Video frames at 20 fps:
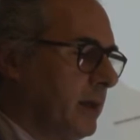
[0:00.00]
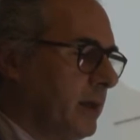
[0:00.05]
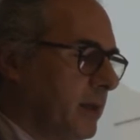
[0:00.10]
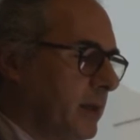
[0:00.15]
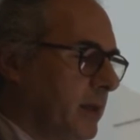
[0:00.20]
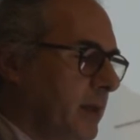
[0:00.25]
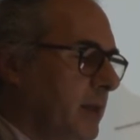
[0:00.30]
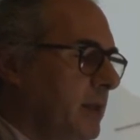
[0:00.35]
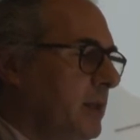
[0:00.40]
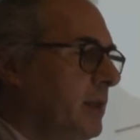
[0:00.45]

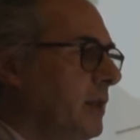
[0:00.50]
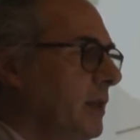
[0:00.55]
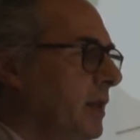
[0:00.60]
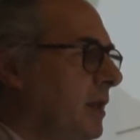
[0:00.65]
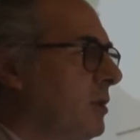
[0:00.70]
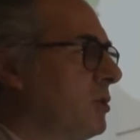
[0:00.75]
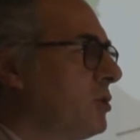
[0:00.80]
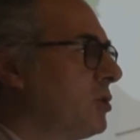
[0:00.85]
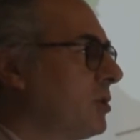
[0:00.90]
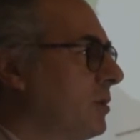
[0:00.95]
in
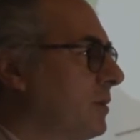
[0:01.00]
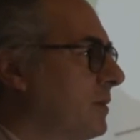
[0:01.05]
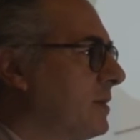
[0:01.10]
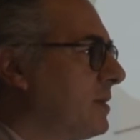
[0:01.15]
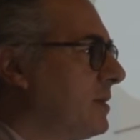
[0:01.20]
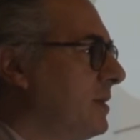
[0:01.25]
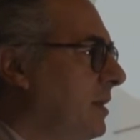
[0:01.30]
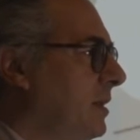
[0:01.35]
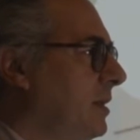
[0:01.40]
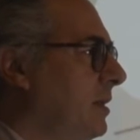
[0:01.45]
each
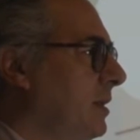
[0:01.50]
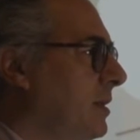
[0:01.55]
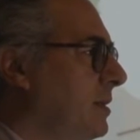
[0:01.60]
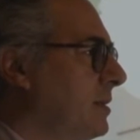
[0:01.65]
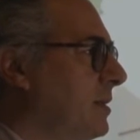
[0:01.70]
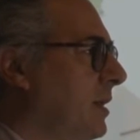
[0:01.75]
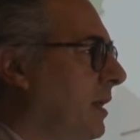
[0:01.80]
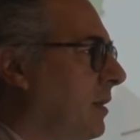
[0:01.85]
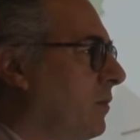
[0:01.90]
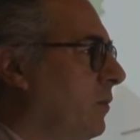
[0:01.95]

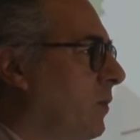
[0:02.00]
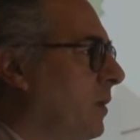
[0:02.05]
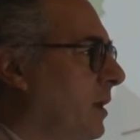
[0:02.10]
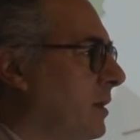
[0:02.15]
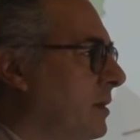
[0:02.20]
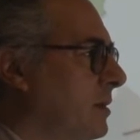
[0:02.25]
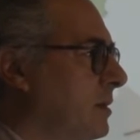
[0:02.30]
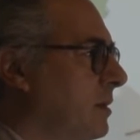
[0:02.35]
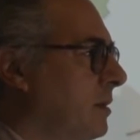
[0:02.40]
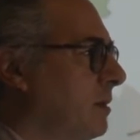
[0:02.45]
cities that
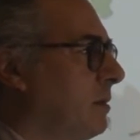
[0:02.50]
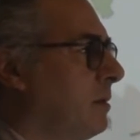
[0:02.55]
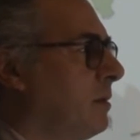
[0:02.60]
was